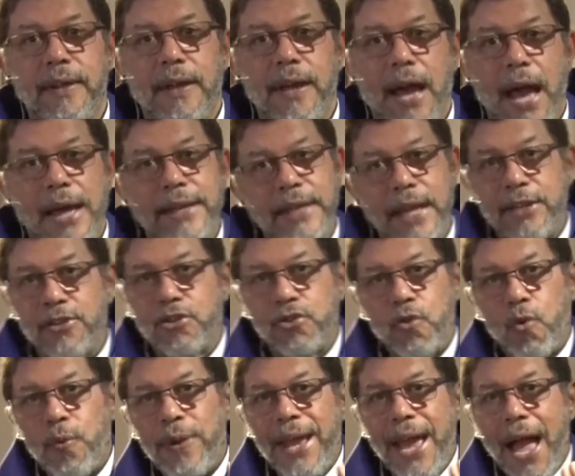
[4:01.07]
And
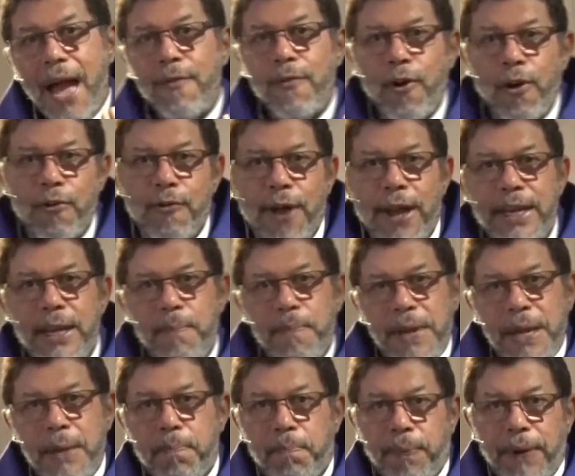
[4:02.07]
so we have already
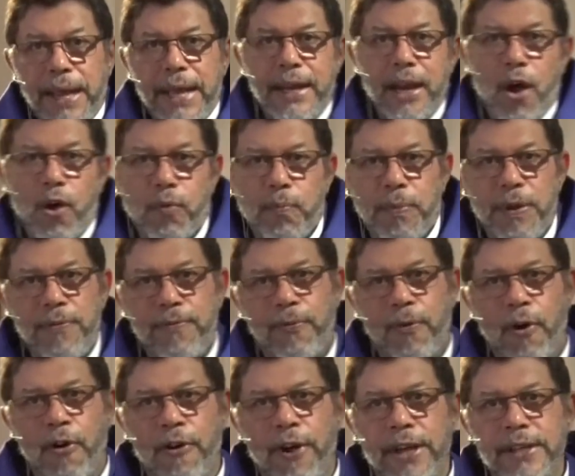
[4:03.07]
been played out
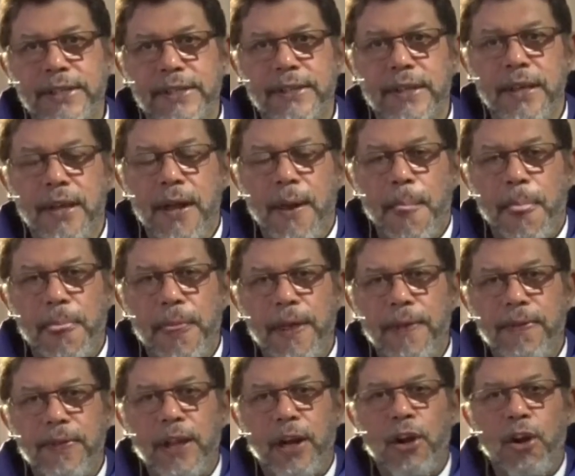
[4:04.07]
before us
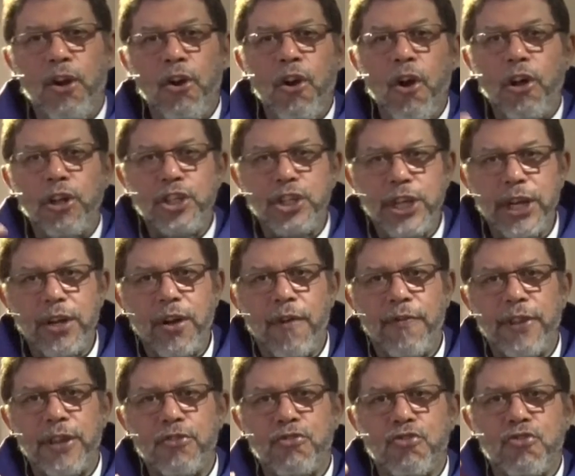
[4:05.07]
the logic of
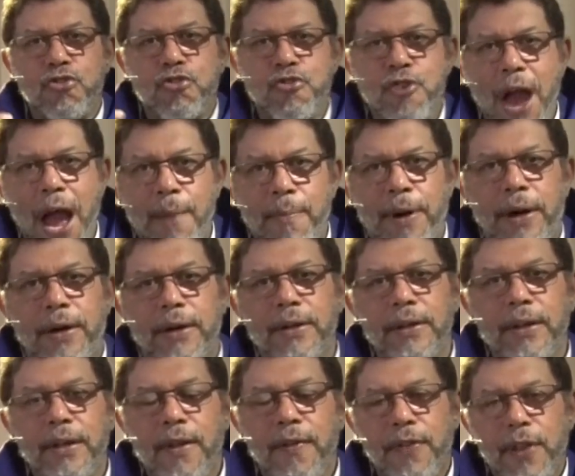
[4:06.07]
the drama
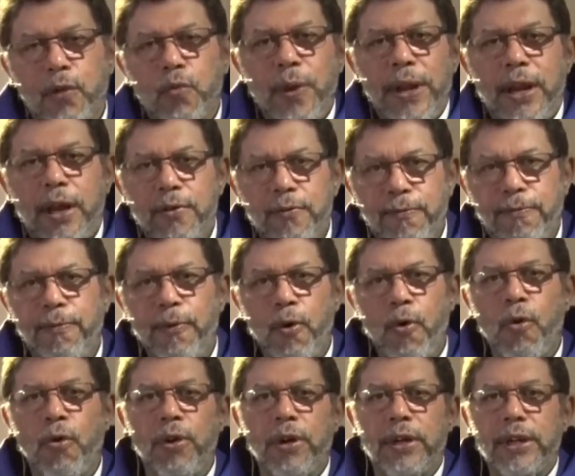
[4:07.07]
that will
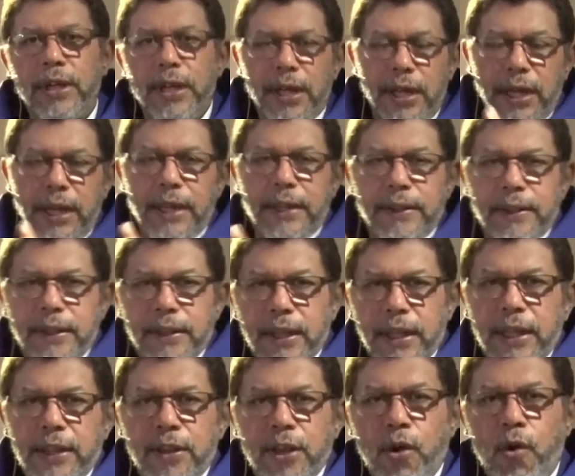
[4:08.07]
unfold in
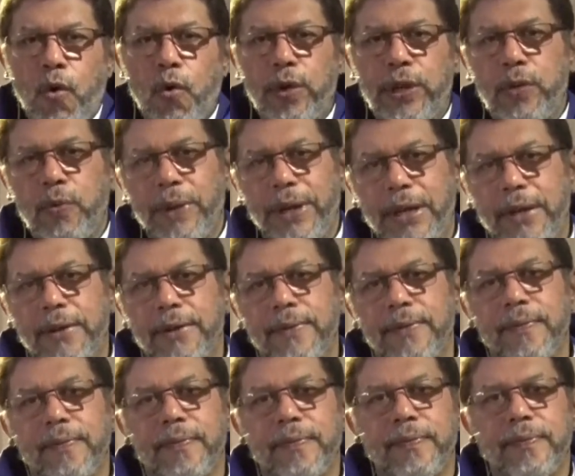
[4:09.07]
the Holy Week.
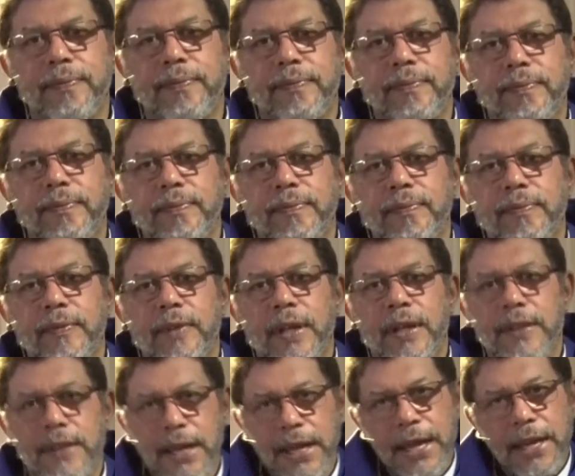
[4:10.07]

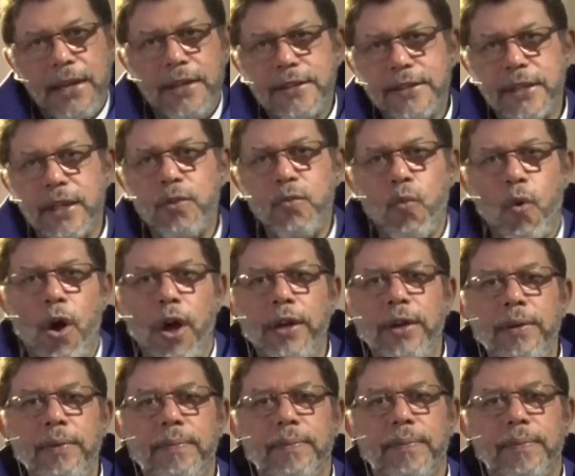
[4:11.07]
The innocent one